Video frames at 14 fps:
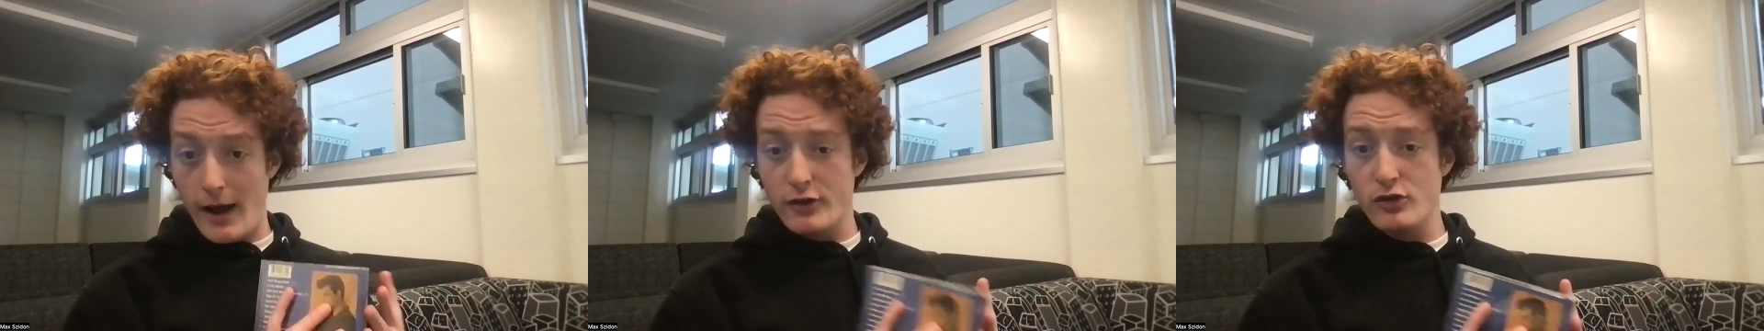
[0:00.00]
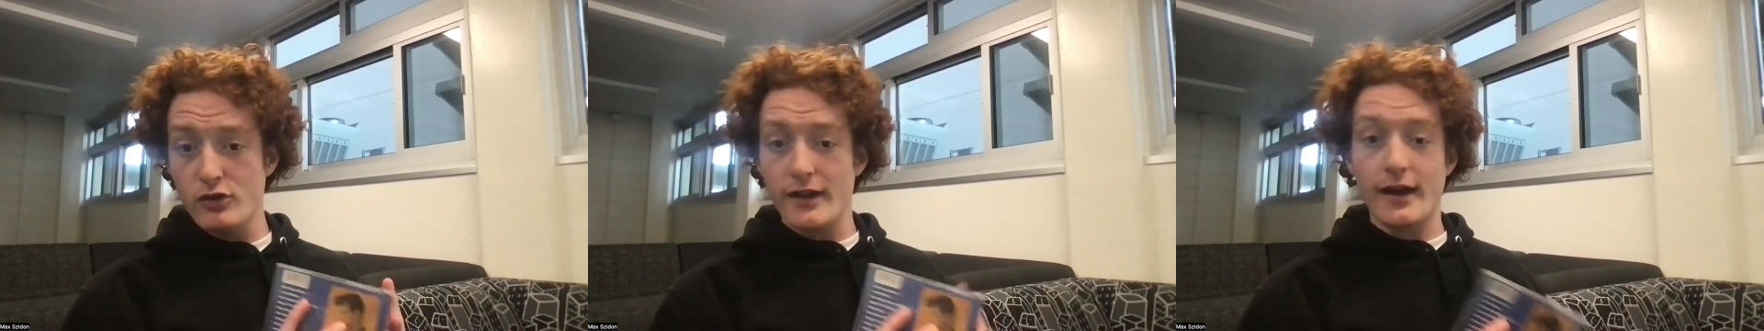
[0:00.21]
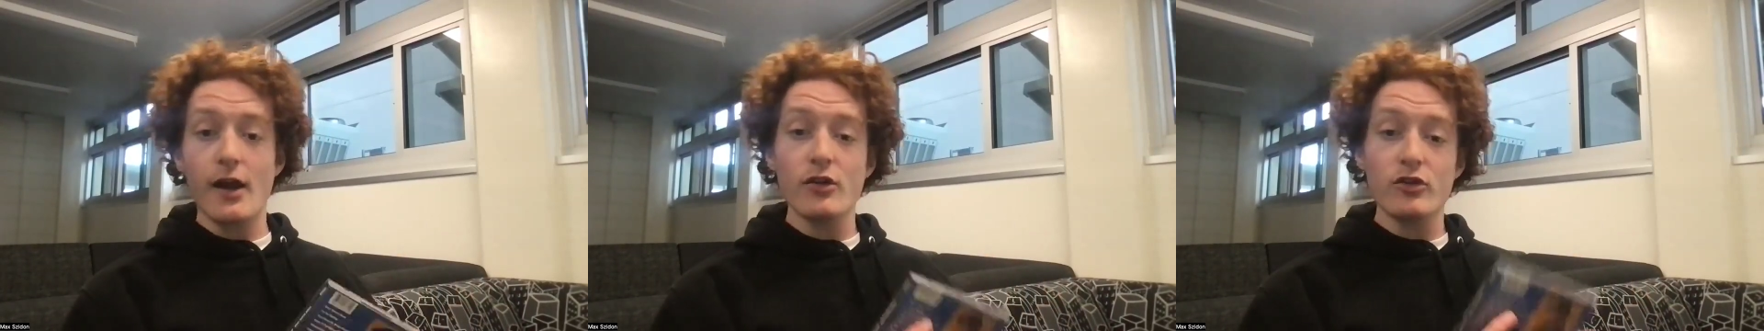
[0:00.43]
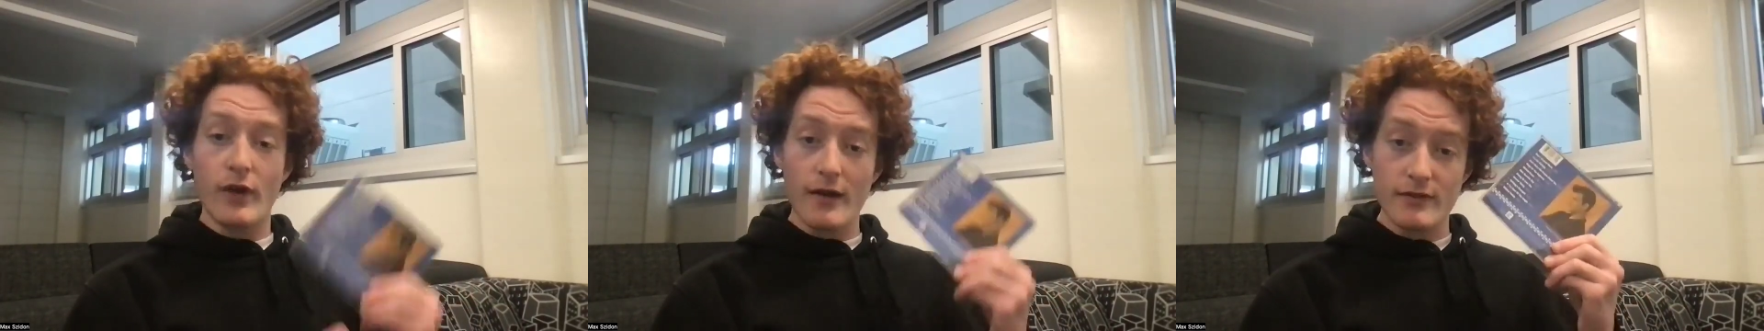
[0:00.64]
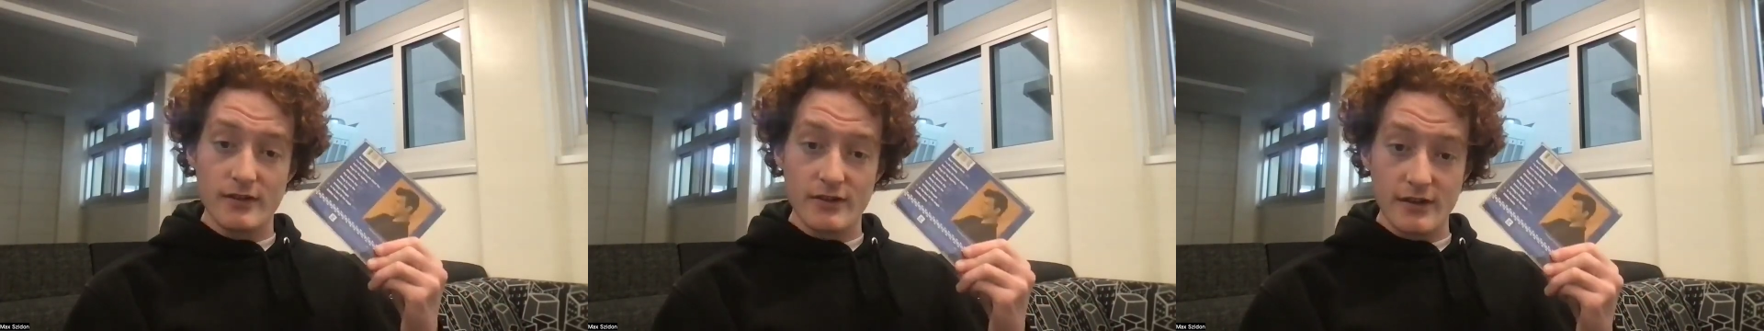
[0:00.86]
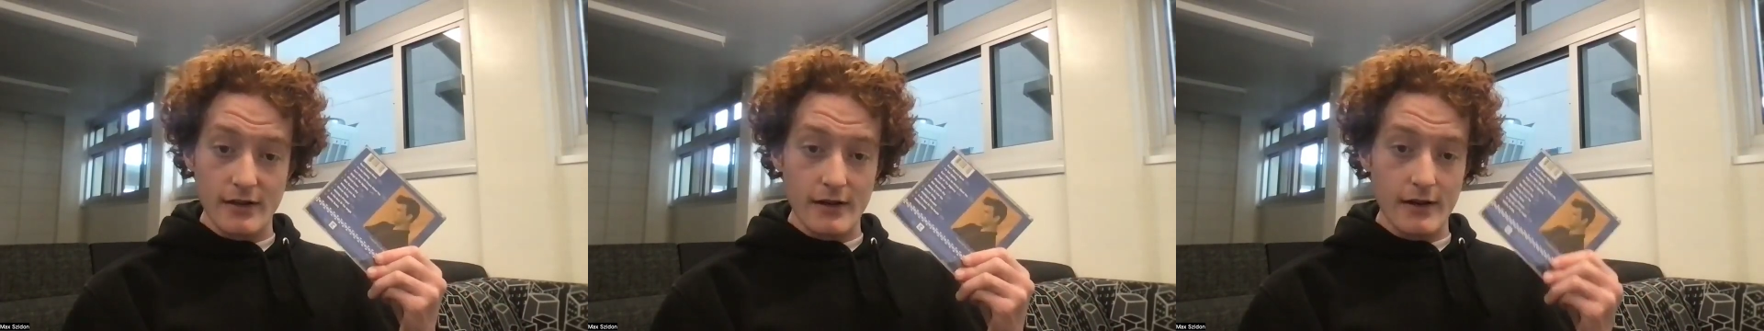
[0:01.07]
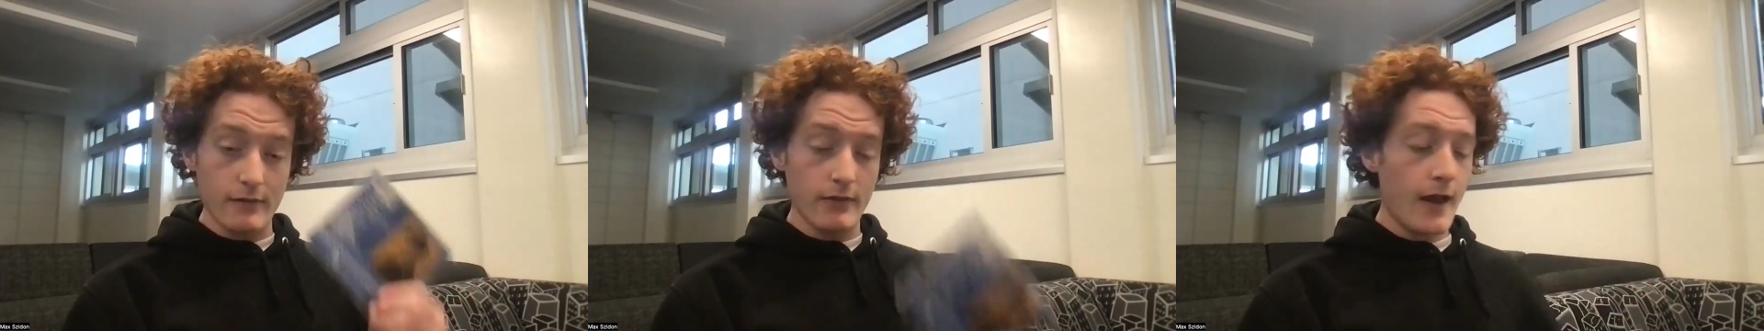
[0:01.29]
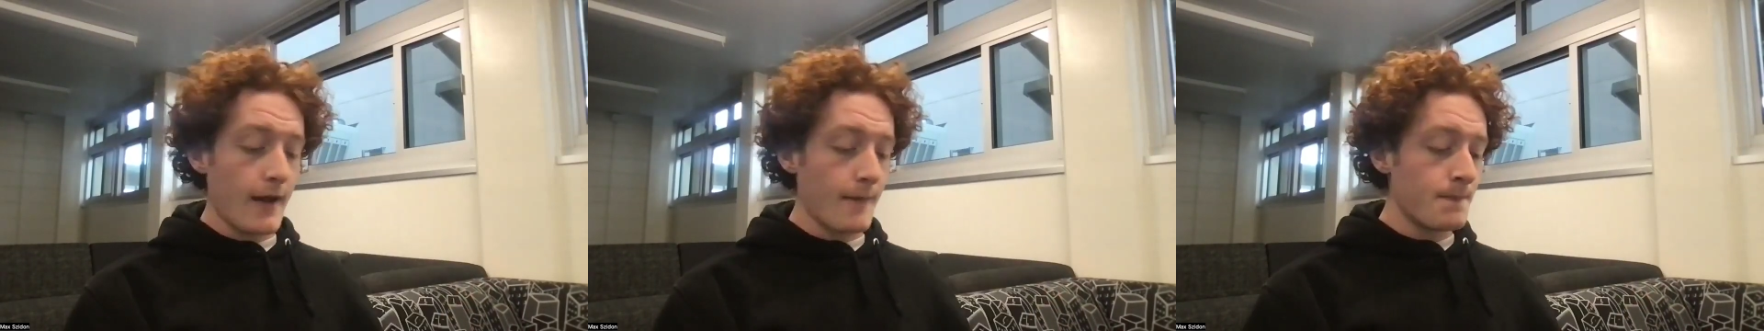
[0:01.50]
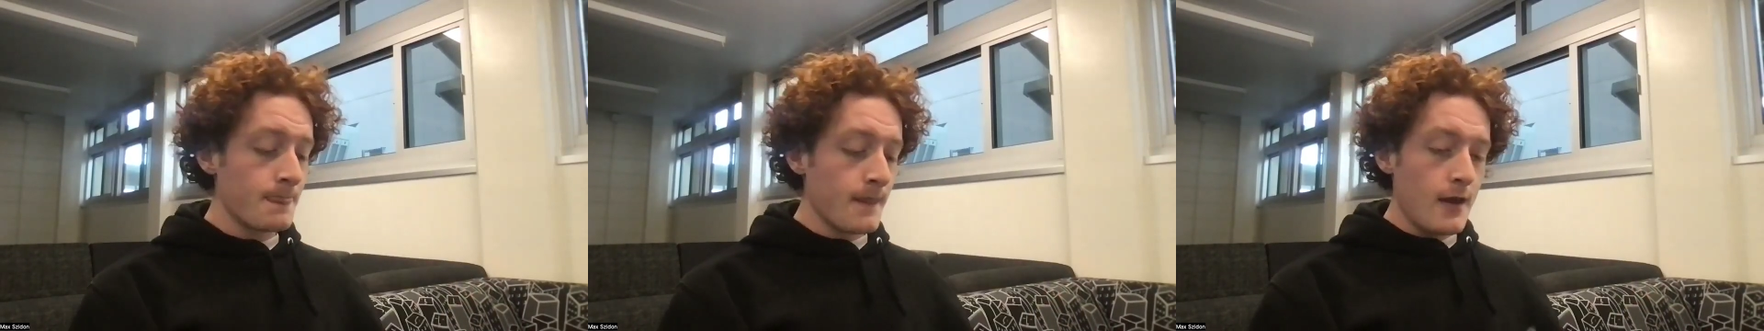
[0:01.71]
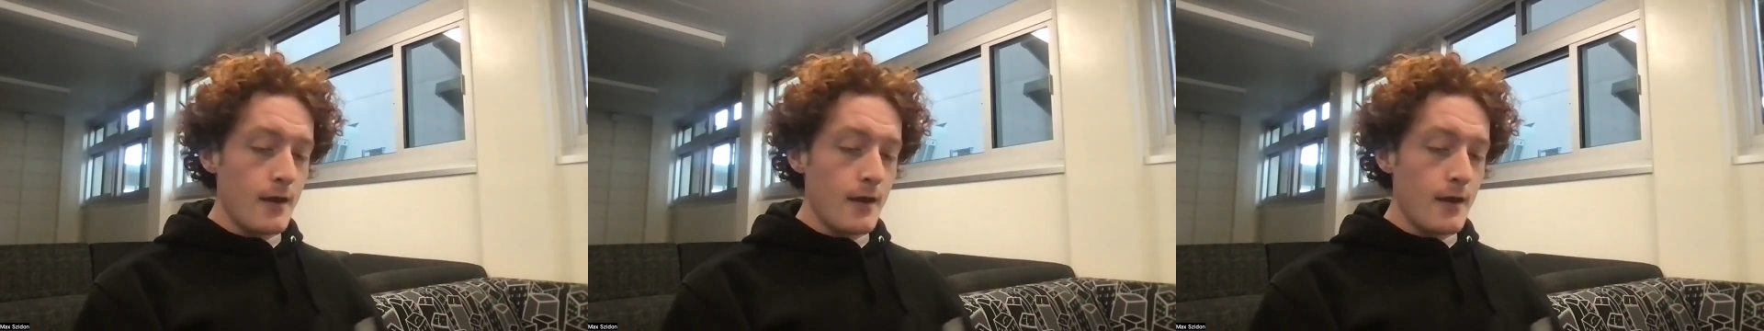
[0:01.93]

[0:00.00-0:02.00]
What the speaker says: I do like it. I also have the CD of that.